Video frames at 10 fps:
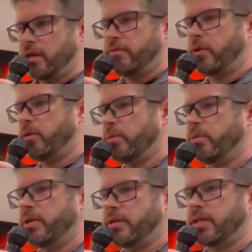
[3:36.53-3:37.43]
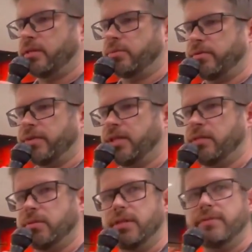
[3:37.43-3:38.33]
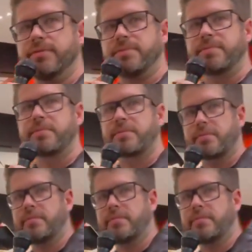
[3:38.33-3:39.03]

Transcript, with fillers: Foldable wheelchairs will fit as well. Thank you.